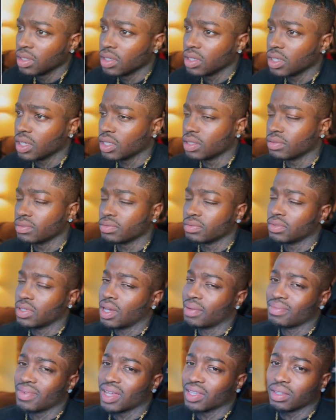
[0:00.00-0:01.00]
And
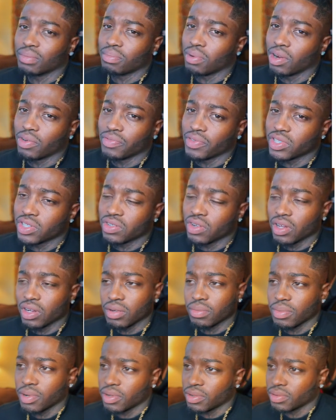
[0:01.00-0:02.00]
I'm not the perfect trader,
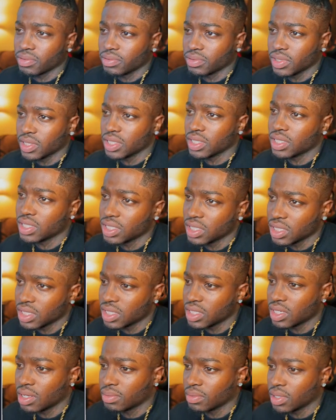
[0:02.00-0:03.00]
bro. This is
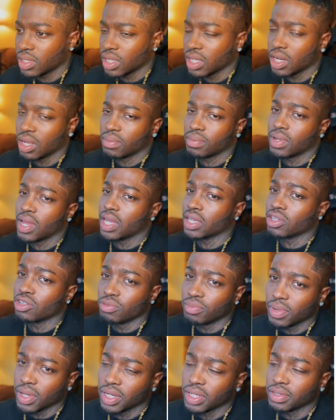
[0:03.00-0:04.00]
just something that I'm
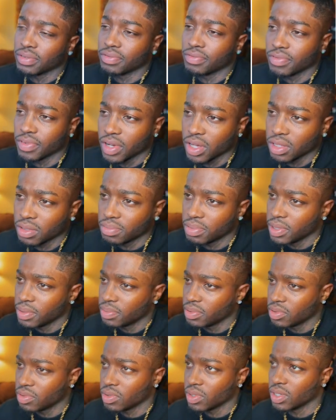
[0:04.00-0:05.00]
documenting for other
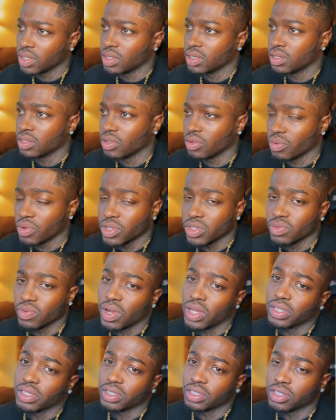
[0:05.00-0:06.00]
people, and the reason why
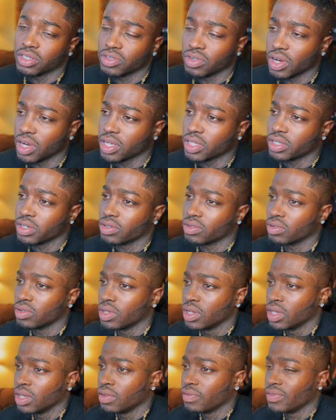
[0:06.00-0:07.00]
I took the trade. So
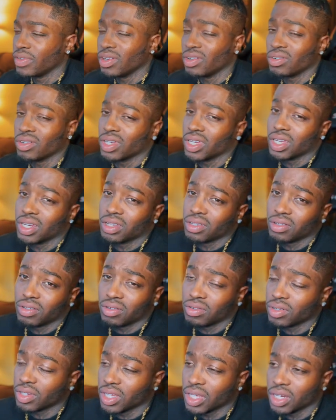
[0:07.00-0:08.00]
if you don't get it, you
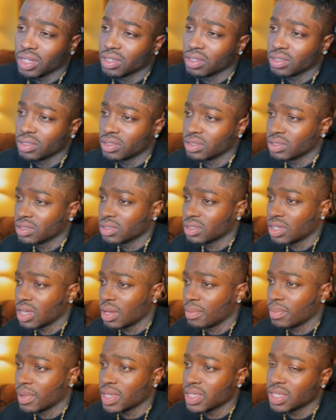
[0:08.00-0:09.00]
don't get it.
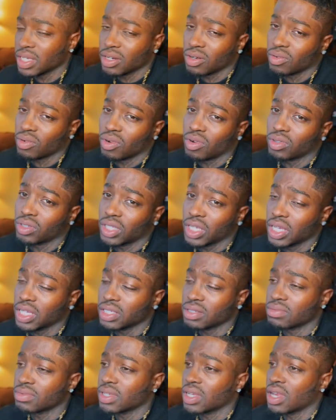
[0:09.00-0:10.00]
I may say the wrong thing
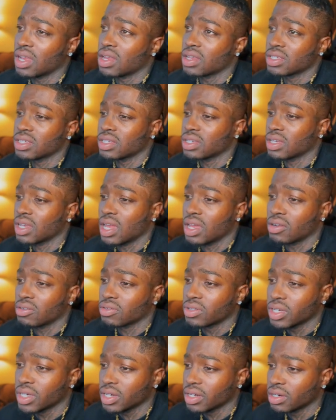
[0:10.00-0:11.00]
sometimes. I
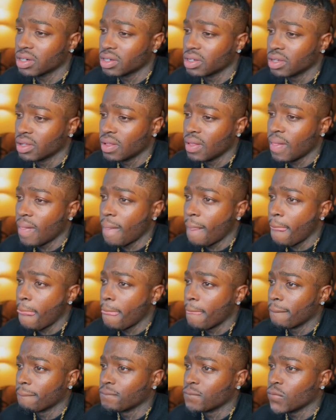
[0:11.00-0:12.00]
don't care.
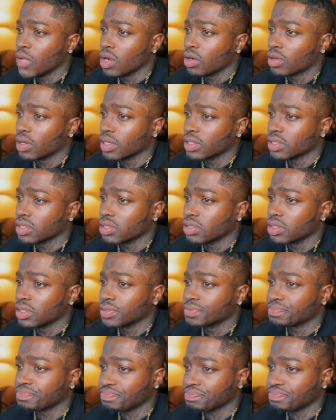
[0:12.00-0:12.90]
Okay, so look.